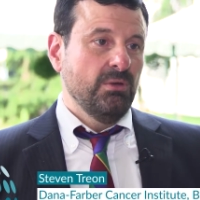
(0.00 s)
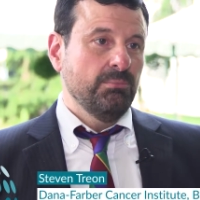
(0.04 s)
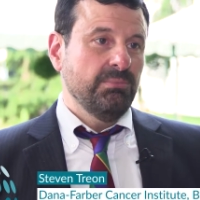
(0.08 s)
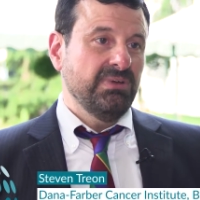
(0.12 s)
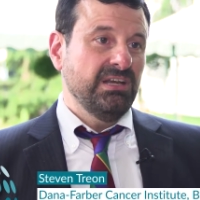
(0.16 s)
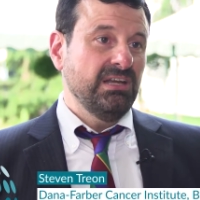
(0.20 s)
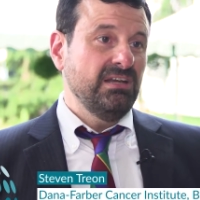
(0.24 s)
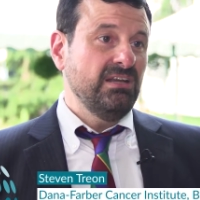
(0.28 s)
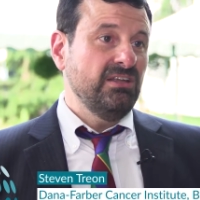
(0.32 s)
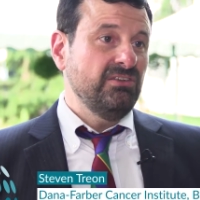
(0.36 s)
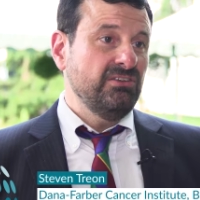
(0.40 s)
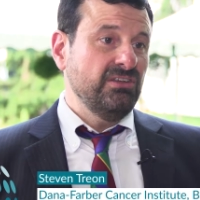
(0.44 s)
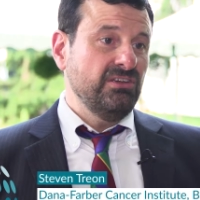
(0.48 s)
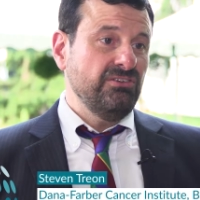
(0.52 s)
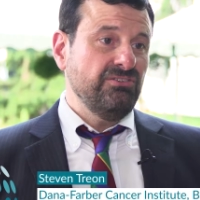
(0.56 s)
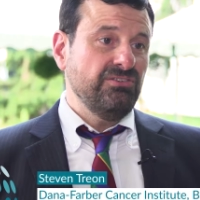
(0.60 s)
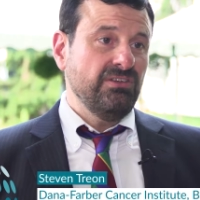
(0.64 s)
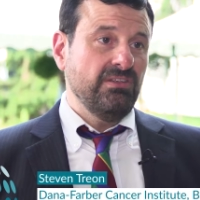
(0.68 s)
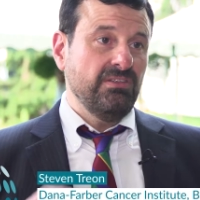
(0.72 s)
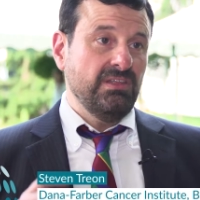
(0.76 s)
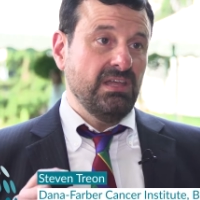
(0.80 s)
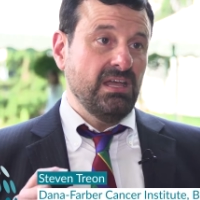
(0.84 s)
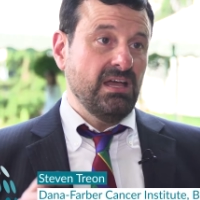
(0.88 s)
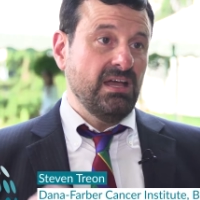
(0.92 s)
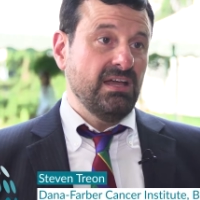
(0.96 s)
But in
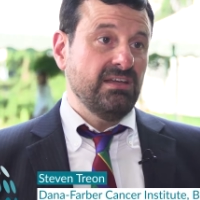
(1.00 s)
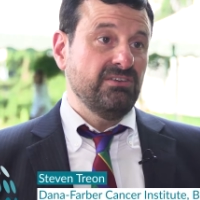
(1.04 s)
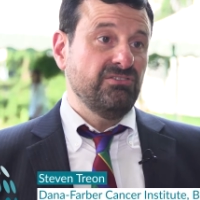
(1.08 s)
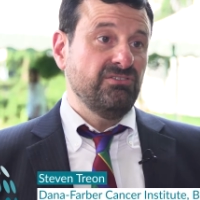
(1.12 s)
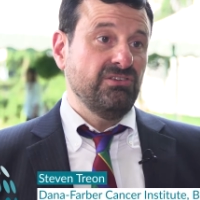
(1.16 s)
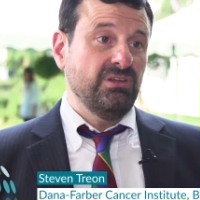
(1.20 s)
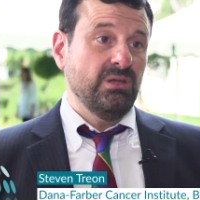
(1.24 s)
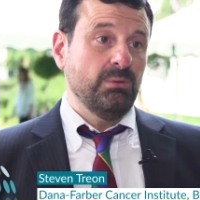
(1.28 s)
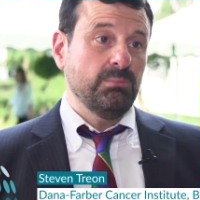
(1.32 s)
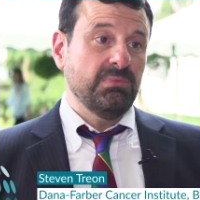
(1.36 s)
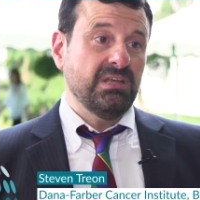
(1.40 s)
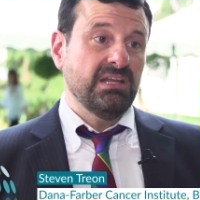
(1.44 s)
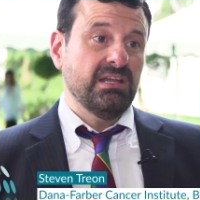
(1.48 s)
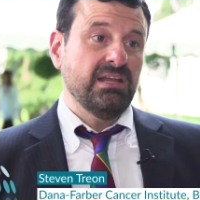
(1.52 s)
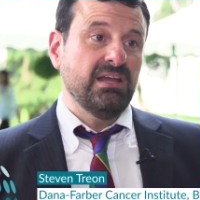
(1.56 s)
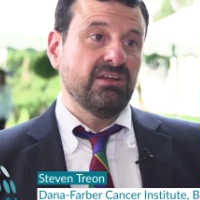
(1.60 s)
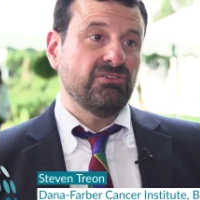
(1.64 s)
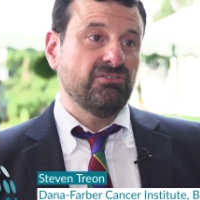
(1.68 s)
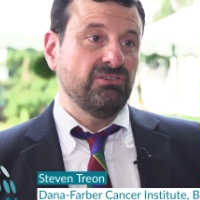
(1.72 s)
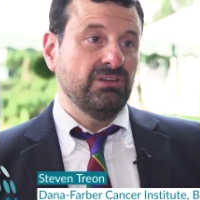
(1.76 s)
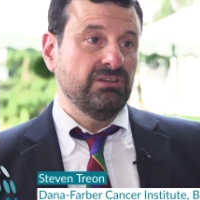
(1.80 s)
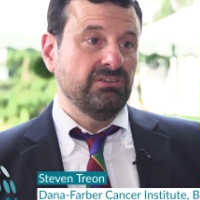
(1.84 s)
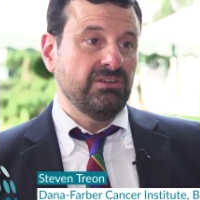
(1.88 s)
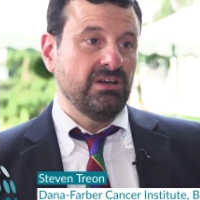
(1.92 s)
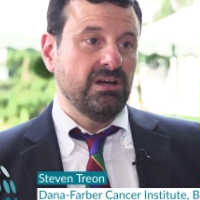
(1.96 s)
addition, the IgM can
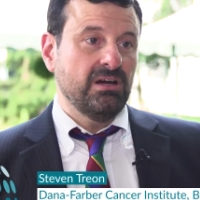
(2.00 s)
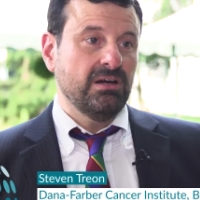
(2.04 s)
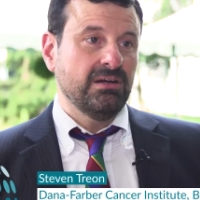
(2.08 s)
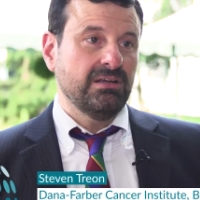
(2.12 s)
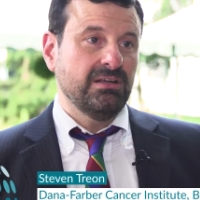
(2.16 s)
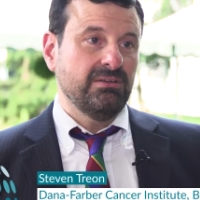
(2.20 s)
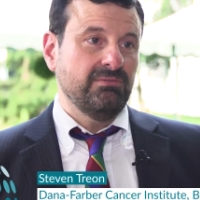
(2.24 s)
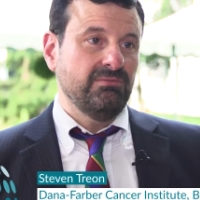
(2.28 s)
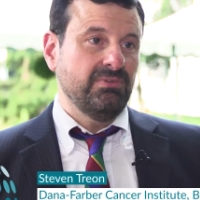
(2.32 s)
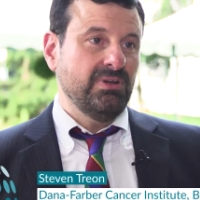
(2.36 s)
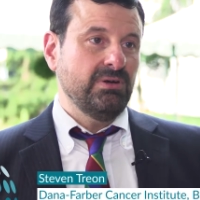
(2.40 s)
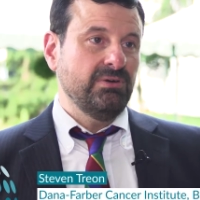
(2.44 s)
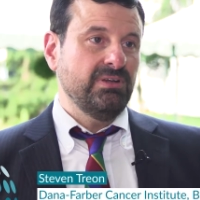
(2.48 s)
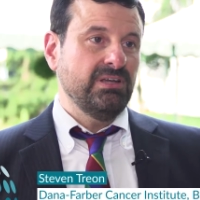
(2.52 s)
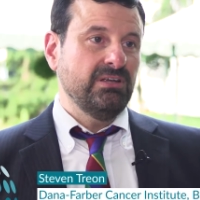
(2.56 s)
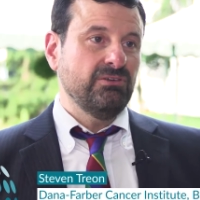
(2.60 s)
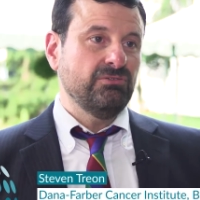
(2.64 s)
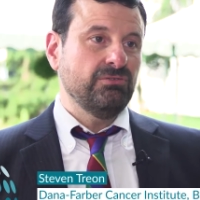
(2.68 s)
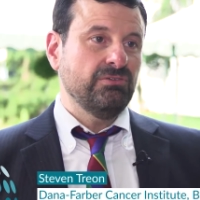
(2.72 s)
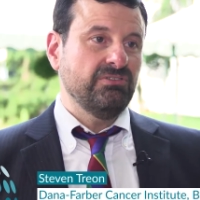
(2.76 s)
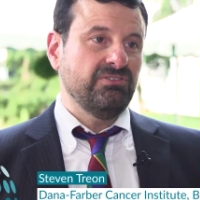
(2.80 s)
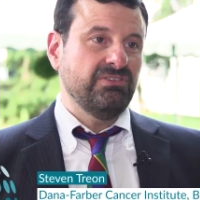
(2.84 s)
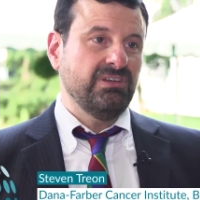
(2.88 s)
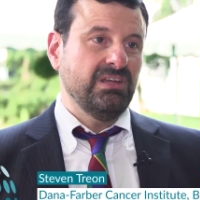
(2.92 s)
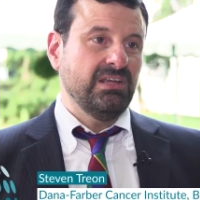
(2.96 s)
actually target very
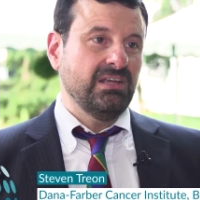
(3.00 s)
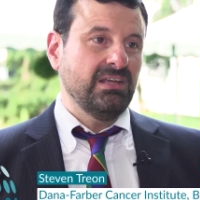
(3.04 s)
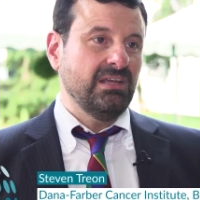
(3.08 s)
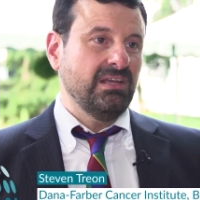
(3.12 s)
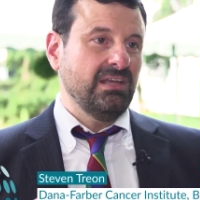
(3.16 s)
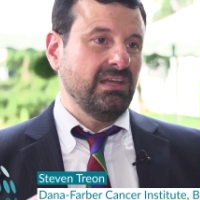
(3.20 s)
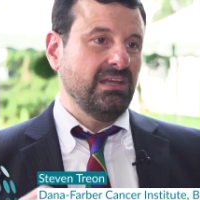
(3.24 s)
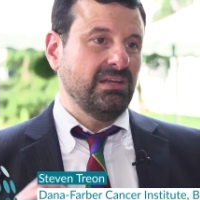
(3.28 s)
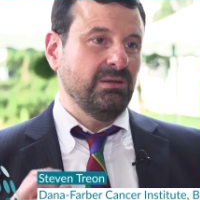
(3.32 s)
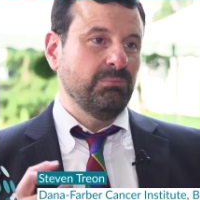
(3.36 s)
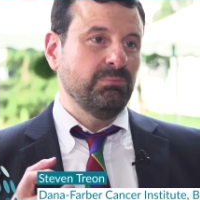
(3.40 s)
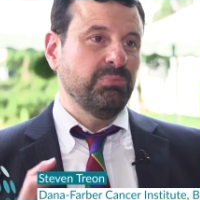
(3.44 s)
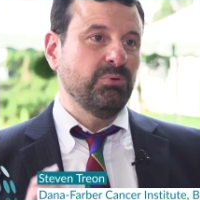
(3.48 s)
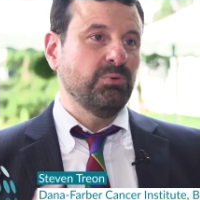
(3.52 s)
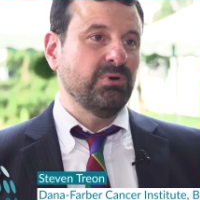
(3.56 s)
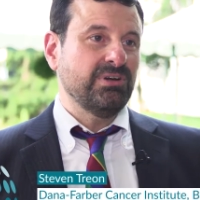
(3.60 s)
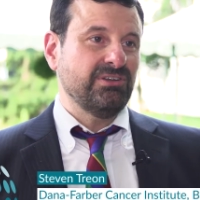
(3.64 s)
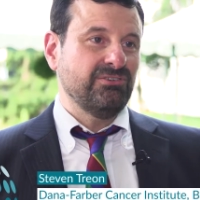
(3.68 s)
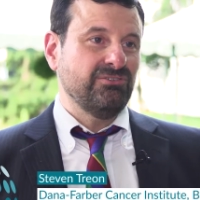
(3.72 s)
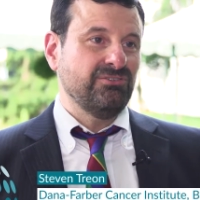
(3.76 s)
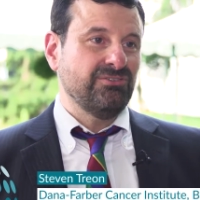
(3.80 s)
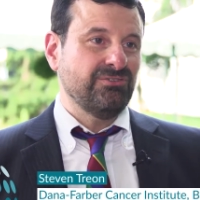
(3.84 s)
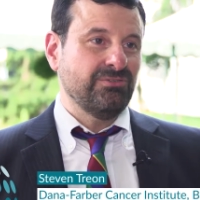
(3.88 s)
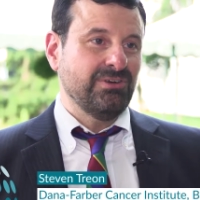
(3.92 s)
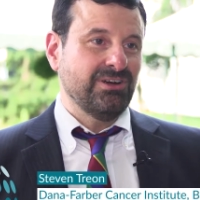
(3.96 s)
interesting and
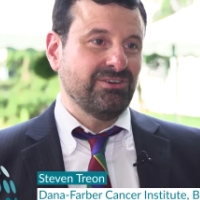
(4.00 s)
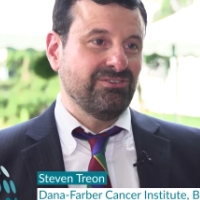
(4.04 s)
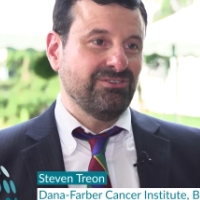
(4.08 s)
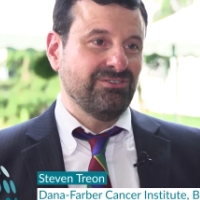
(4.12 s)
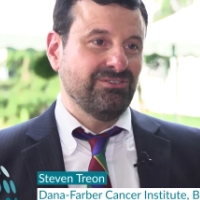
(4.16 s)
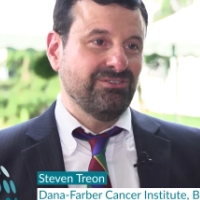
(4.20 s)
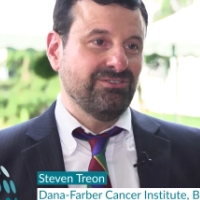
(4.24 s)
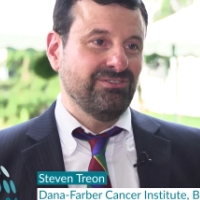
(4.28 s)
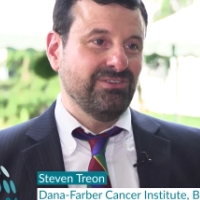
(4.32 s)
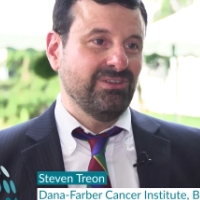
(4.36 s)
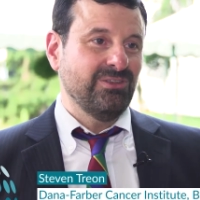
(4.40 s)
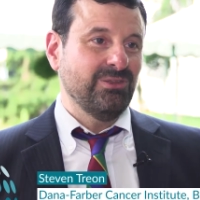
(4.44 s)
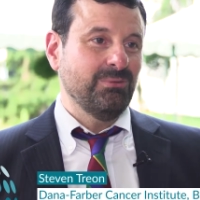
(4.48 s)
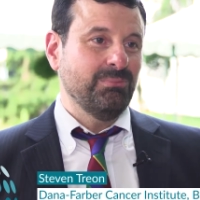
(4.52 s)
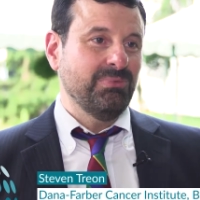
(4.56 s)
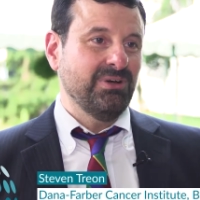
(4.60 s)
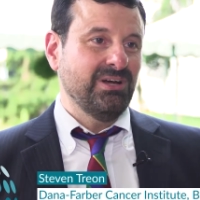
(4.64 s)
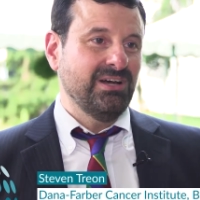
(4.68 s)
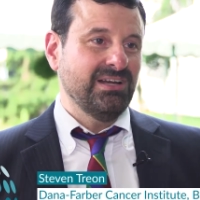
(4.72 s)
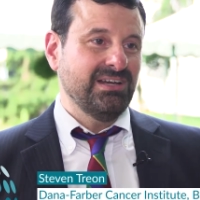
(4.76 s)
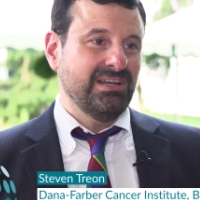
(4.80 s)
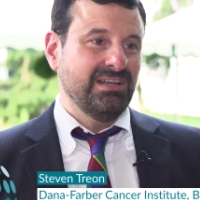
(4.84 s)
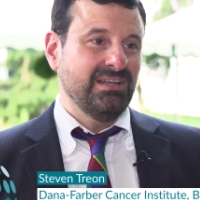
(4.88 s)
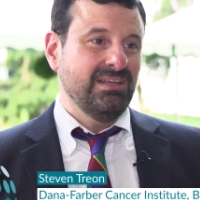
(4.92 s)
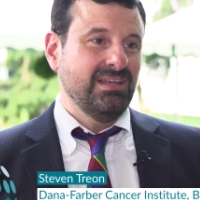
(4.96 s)
important structures in the
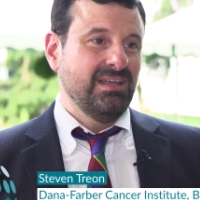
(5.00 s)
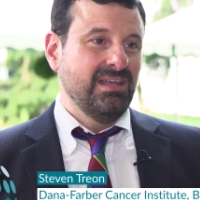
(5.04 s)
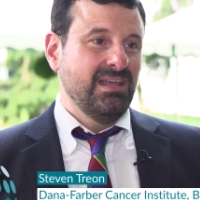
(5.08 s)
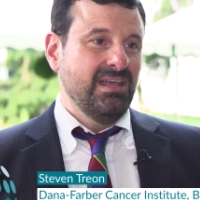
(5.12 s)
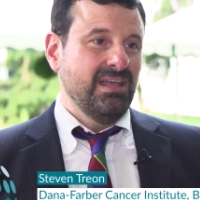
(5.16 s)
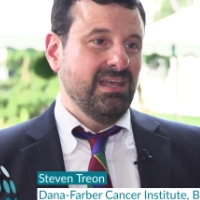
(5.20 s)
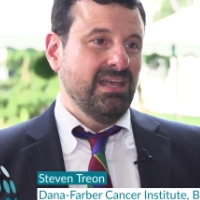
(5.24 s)
body.